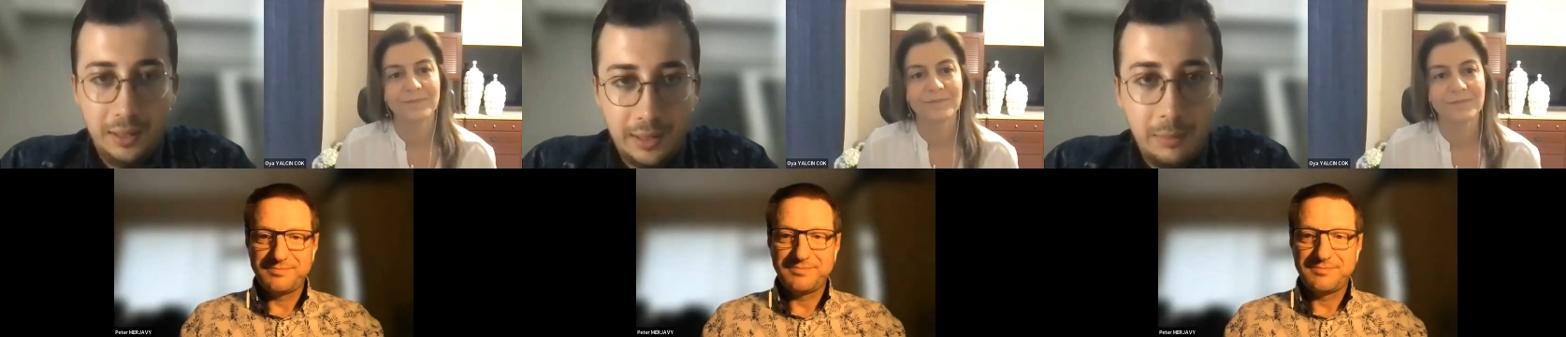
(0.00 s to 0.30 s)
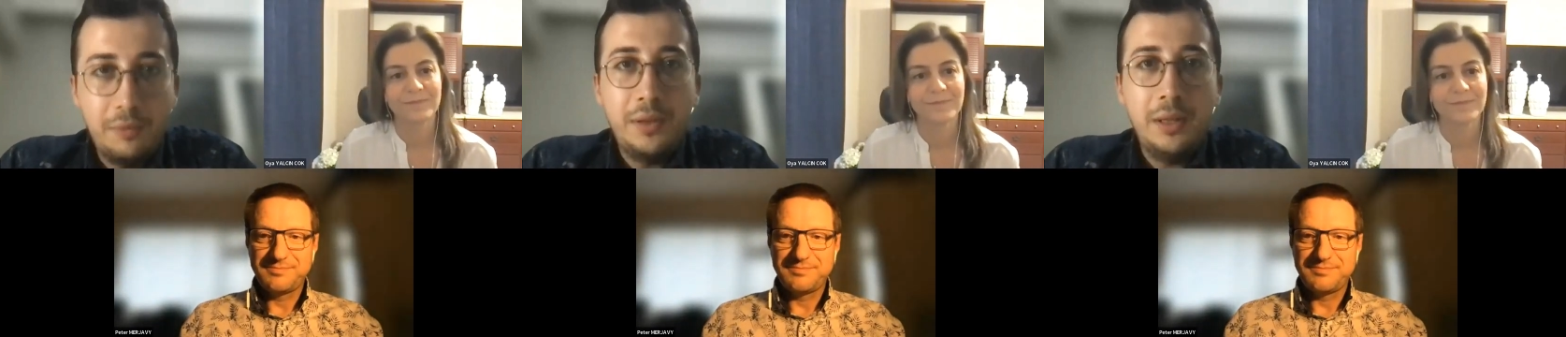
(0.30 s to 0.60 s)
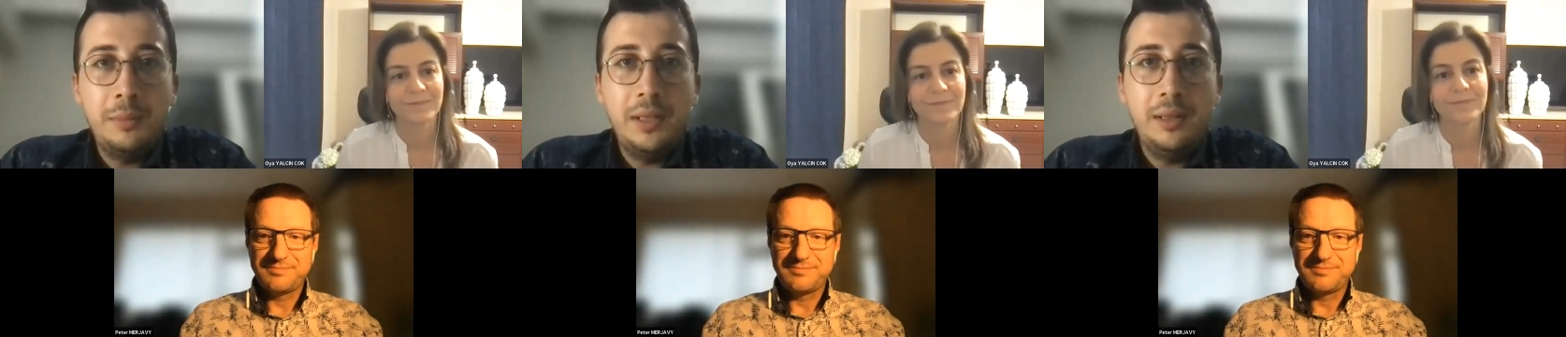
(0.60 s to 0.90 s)
Speaker 1: some of
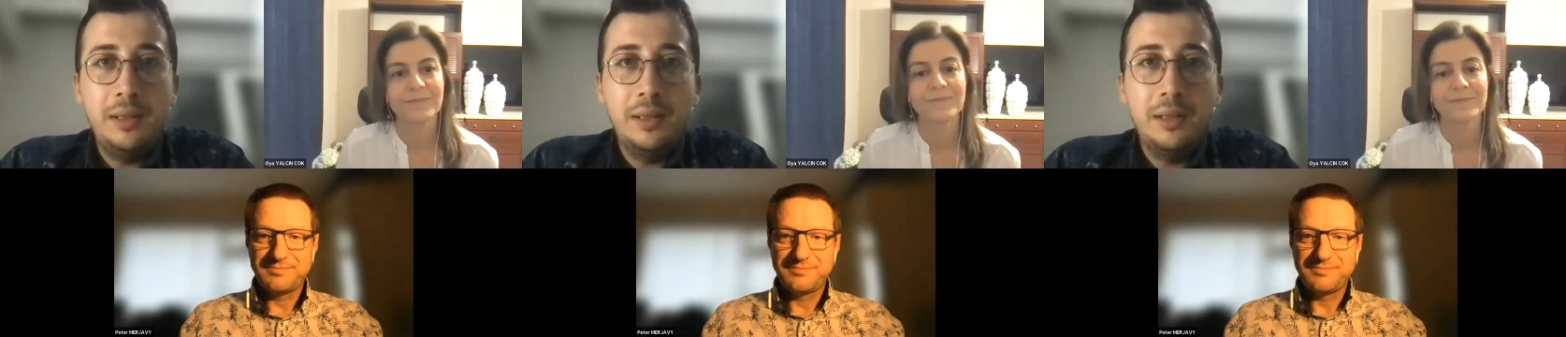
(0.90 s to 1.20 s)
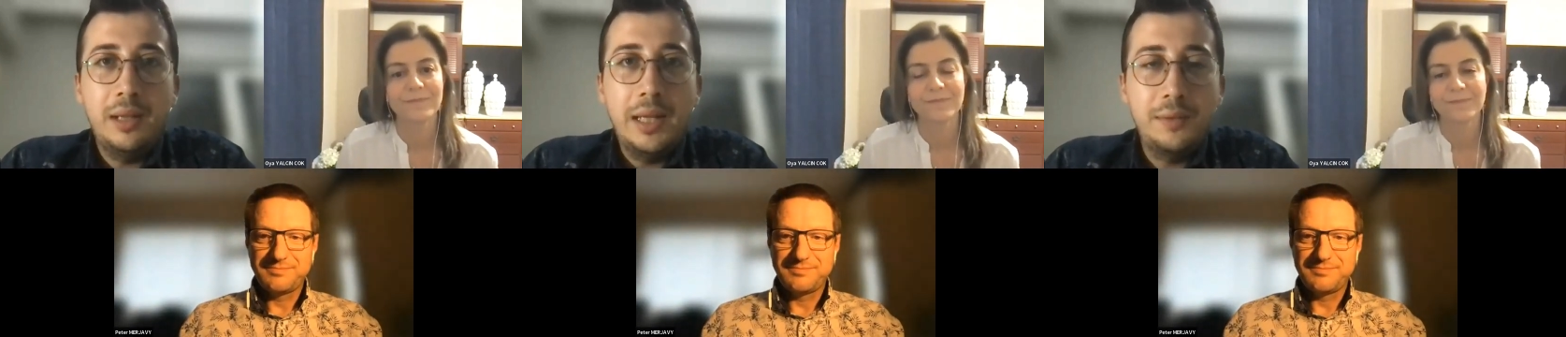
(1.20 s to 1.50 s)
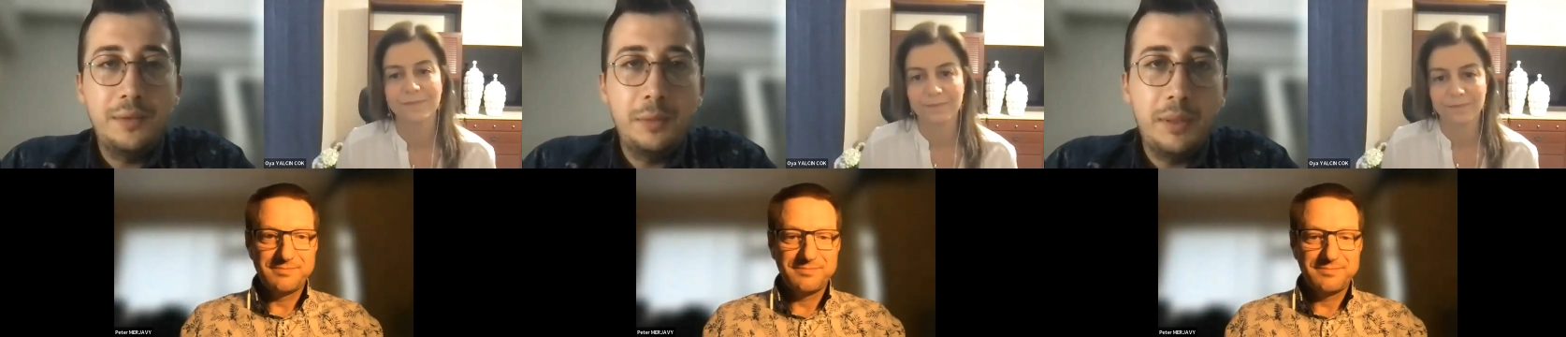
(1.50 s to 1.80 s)
them in the
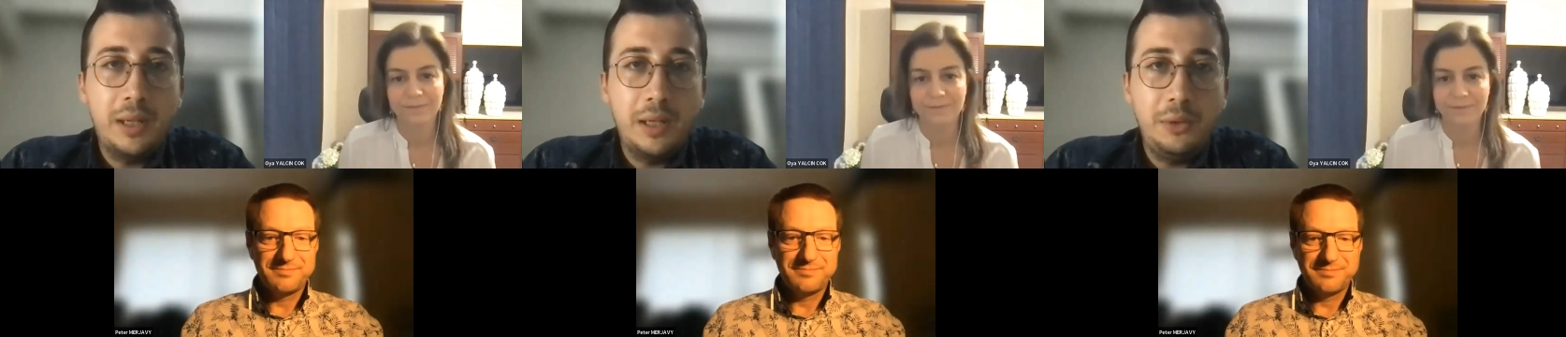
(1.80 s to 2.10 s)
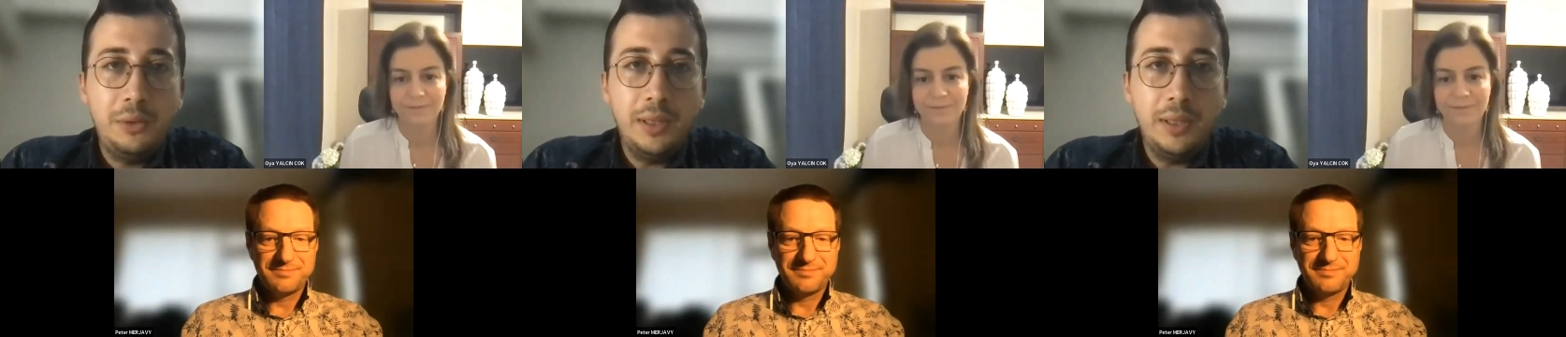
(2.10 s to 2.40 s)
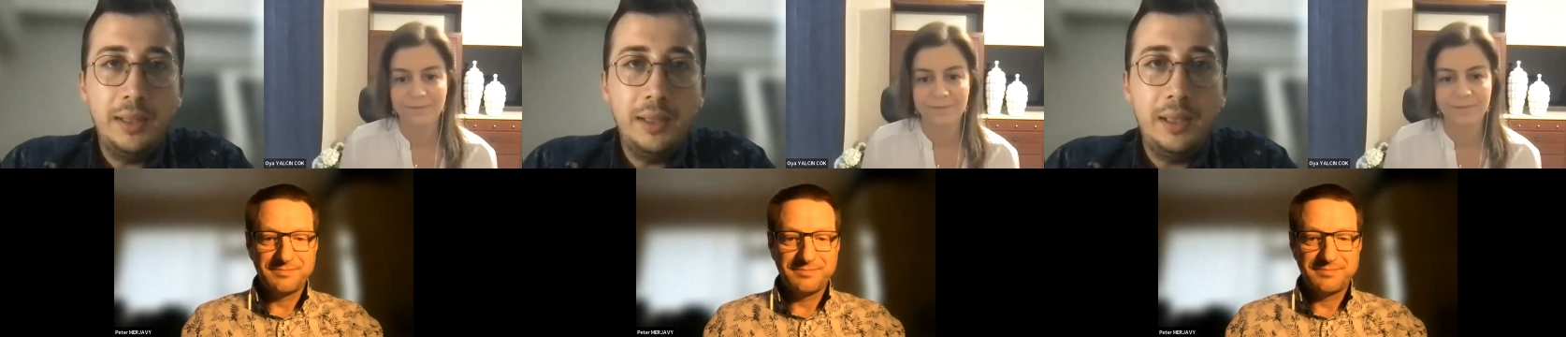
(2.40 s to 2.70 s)
answered part, you
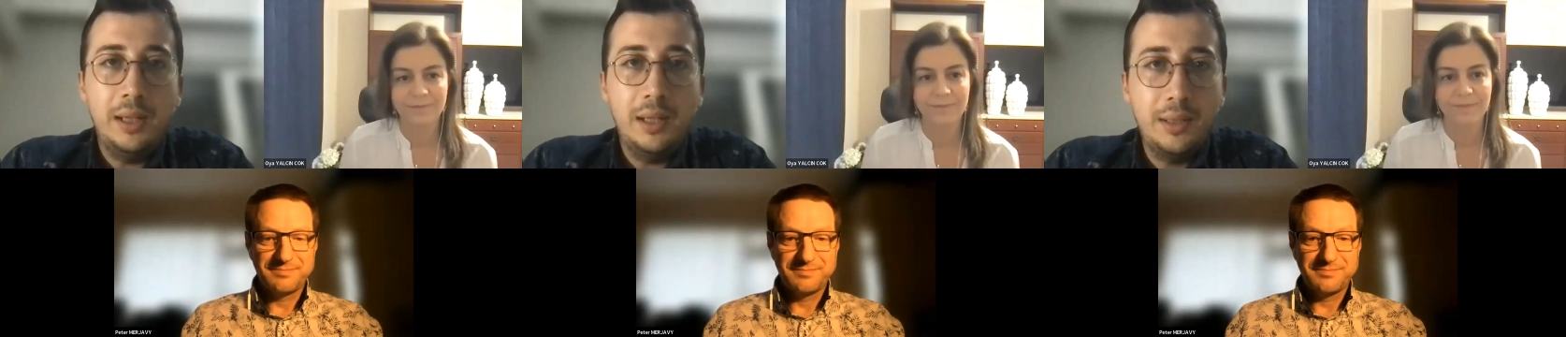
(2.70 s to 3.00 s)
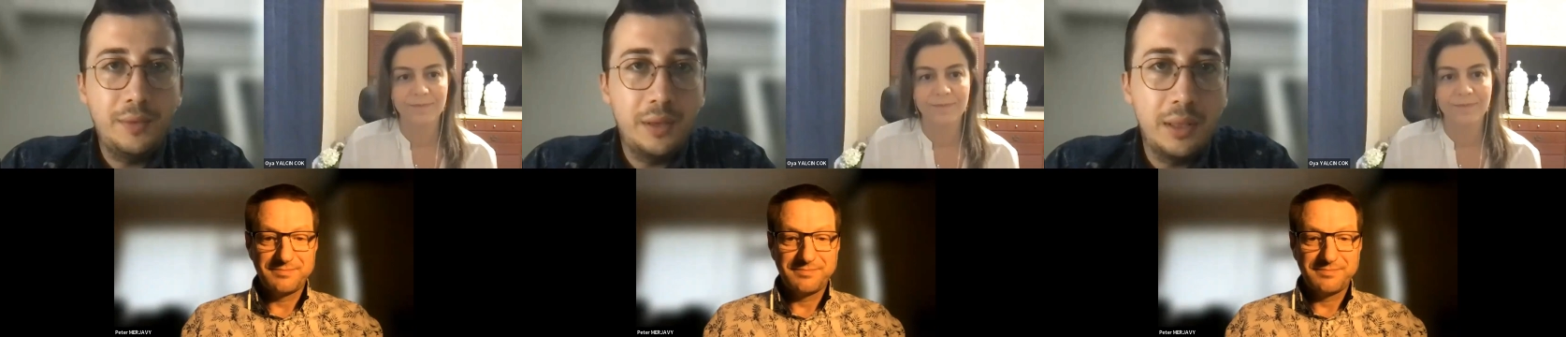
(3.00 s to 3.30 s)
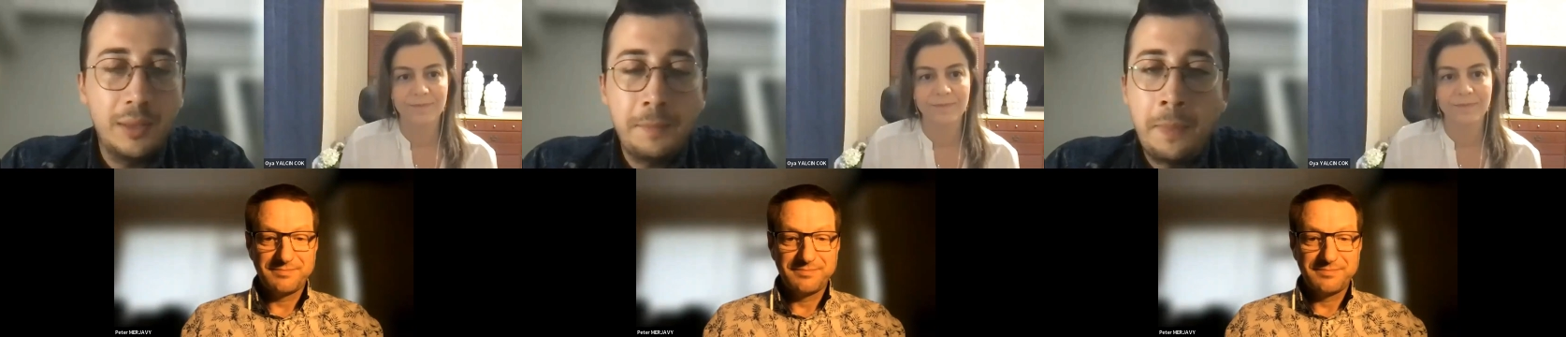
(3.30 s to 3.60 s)
can see the
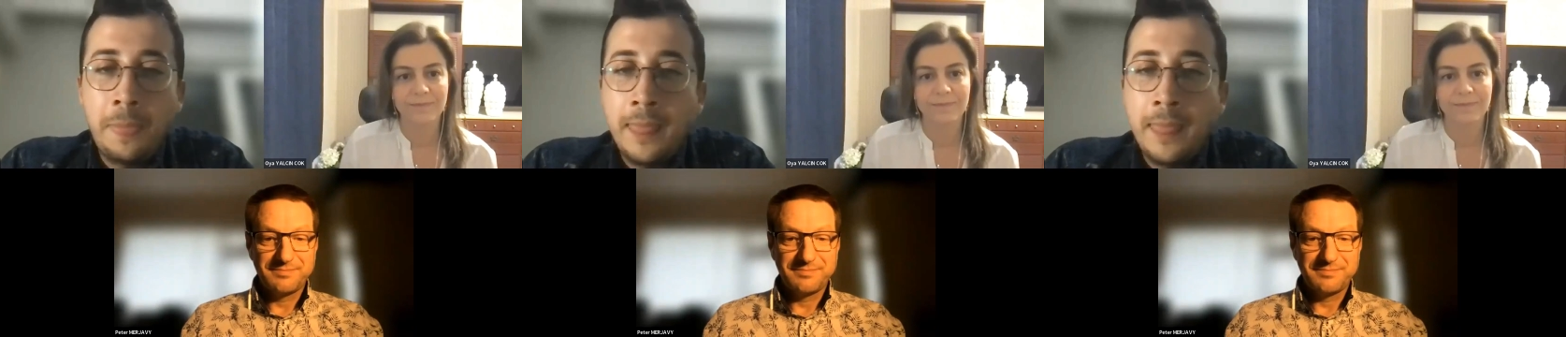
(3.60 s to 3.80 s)
answers.